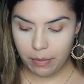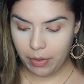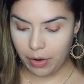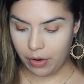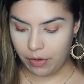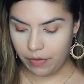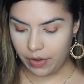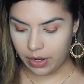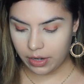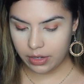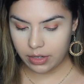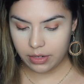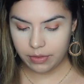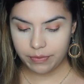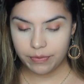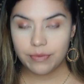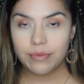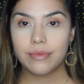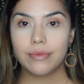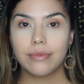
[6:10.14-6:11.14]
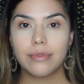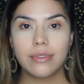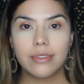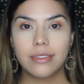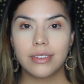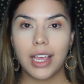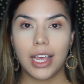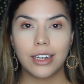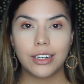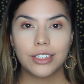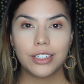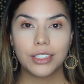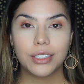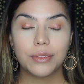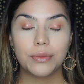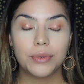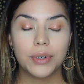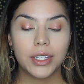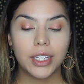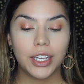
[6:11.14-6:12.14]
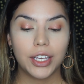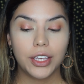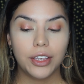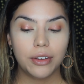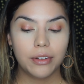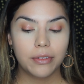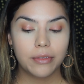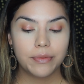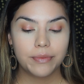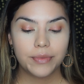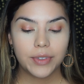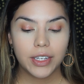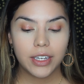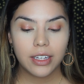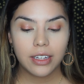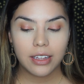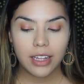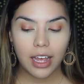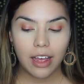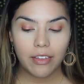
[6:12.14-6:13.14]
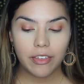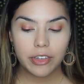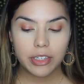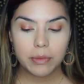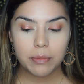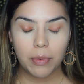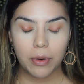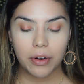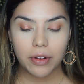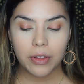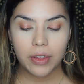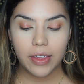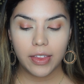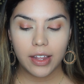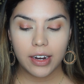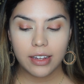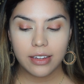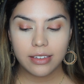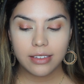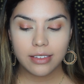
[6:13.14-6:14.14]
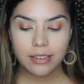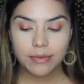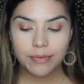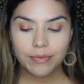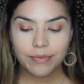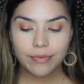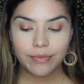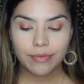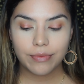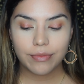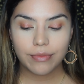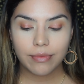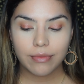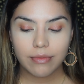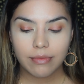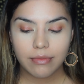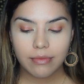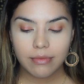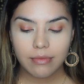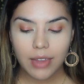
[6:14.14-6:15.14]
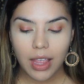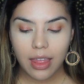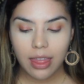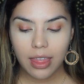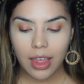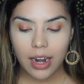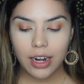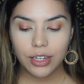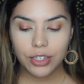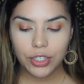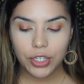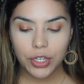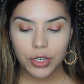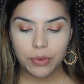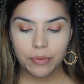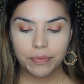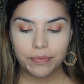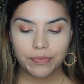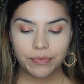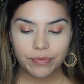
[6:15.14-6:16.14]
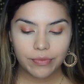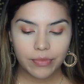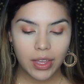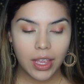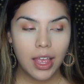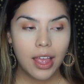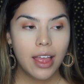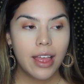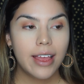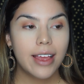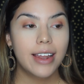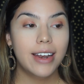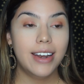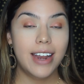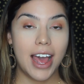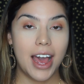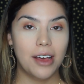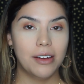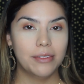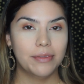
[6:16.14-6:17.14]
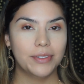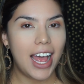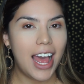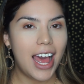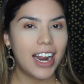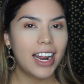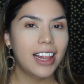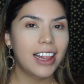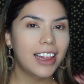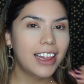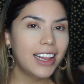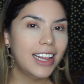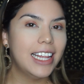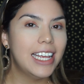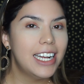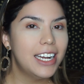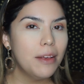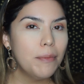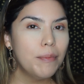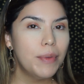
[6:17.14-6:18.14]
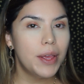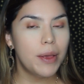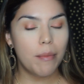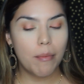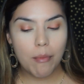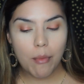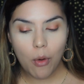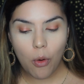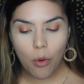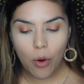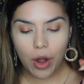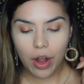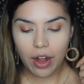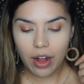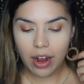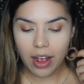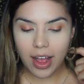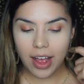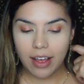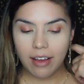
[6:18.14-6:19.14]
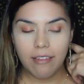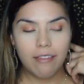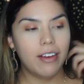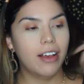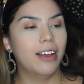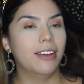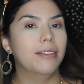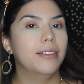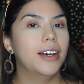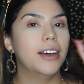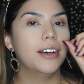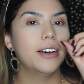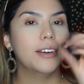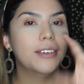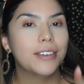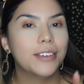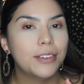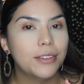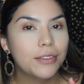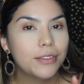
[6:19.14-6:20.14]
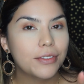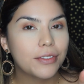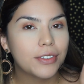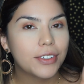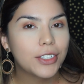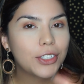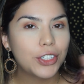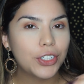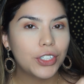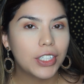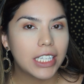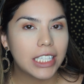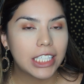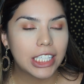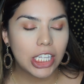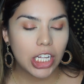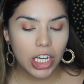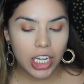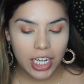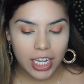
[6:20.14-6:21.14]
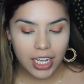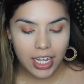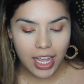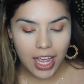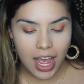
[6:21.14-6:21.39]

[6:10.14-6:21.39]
Perfect. That's just really cute. Look at how sparkly that is. That is cute. Now, add a little bit more of a oomph to this look.